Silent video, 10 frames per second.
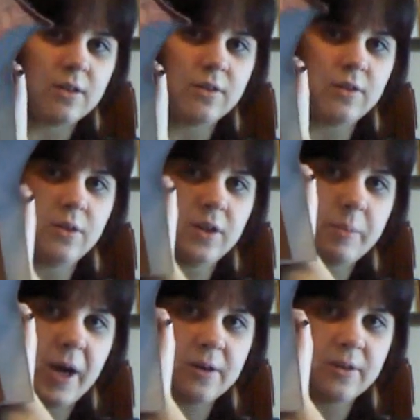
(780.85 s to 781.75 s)
So you need a
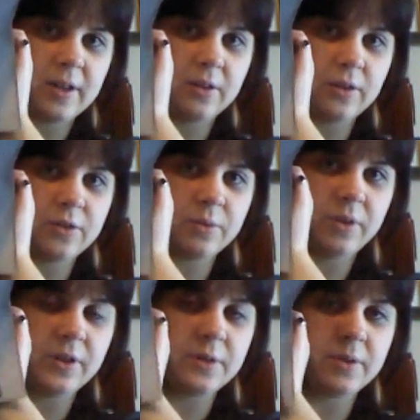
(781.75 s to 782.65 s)
pattern that looks
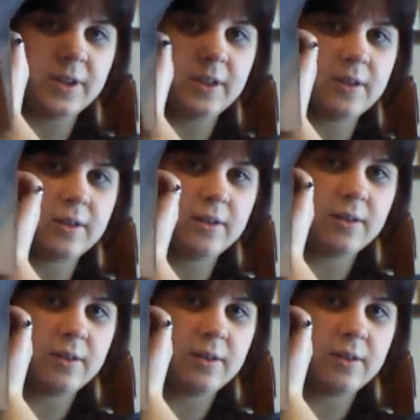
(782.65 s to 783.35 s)
literally